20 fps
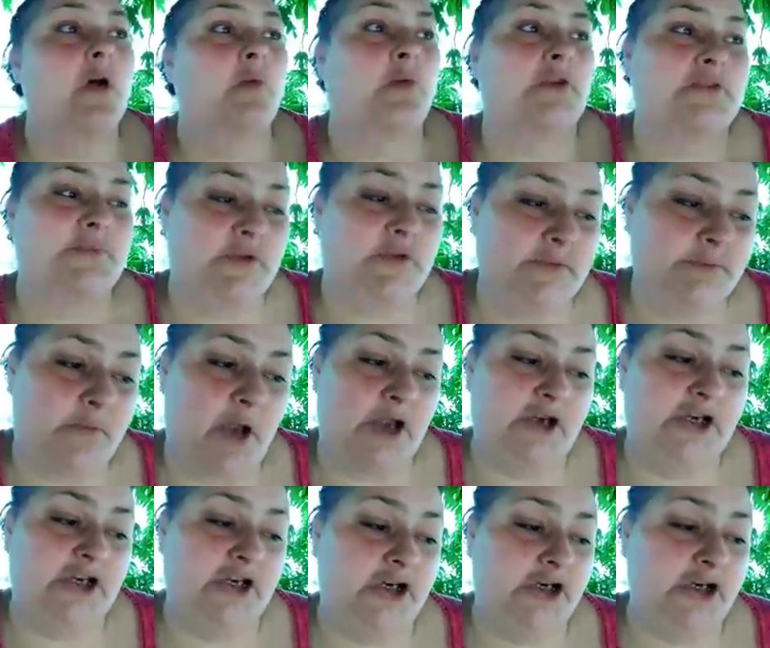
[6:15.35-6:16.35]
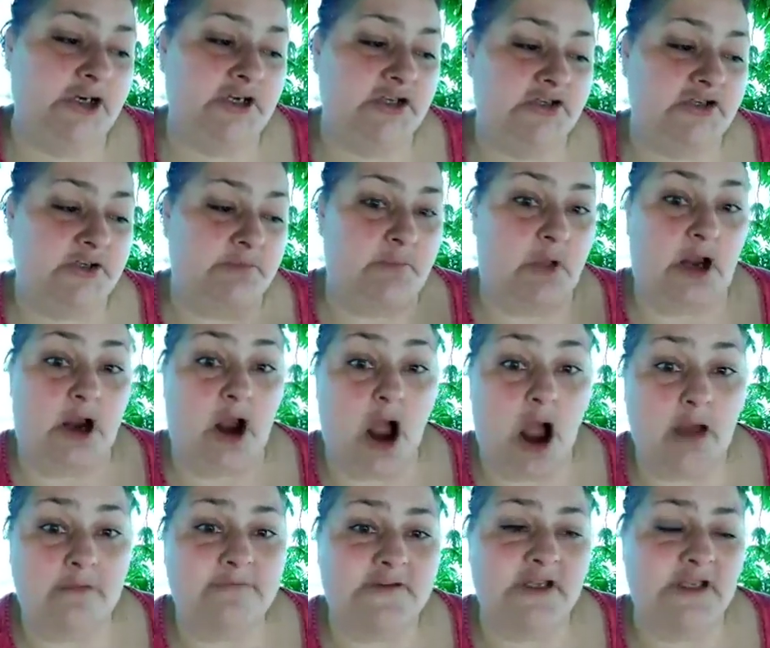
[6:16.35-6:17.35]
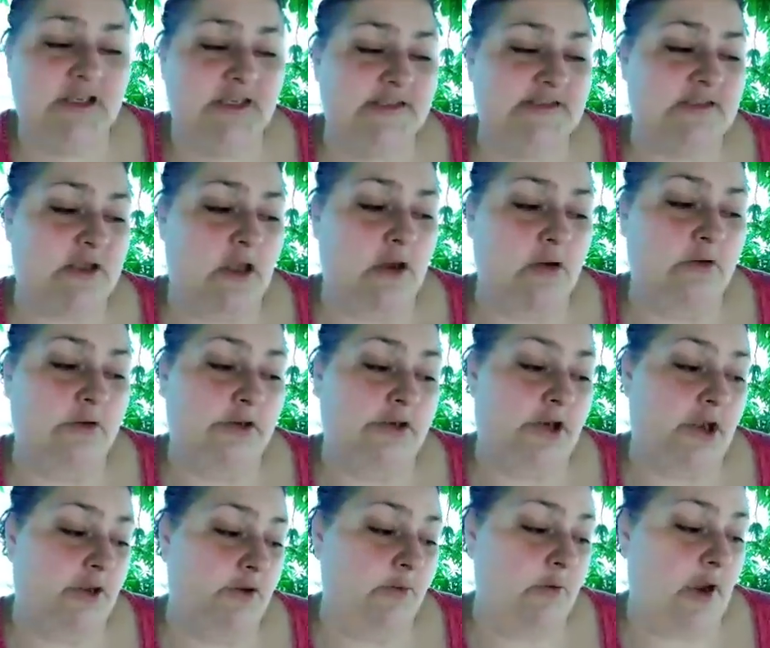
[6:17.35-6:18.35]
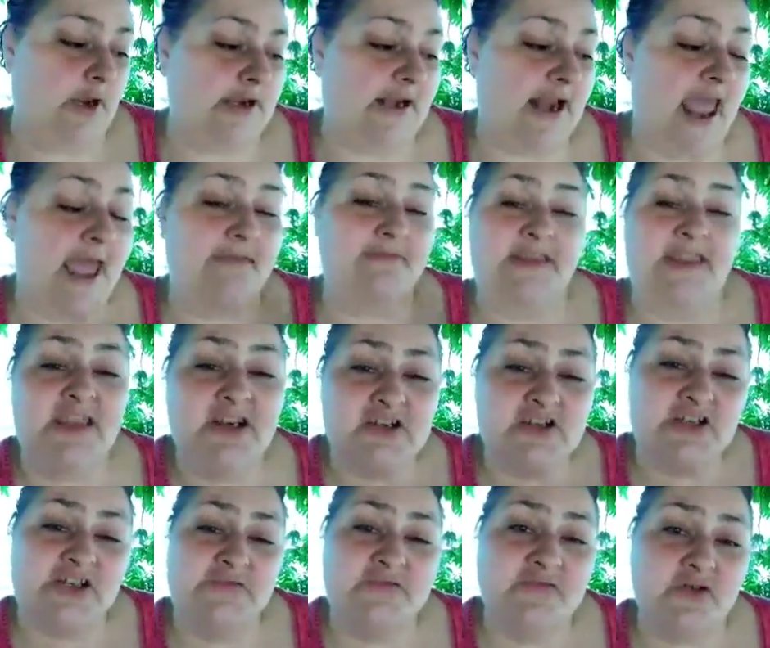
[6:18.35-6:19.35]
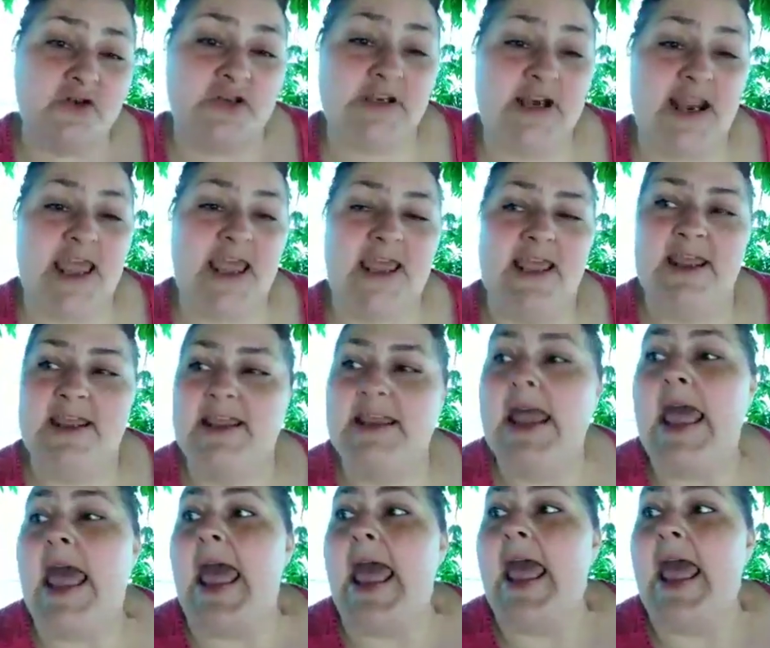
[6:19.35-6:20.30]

was putting my nourish and my coffee, so you know I can have the energy for today,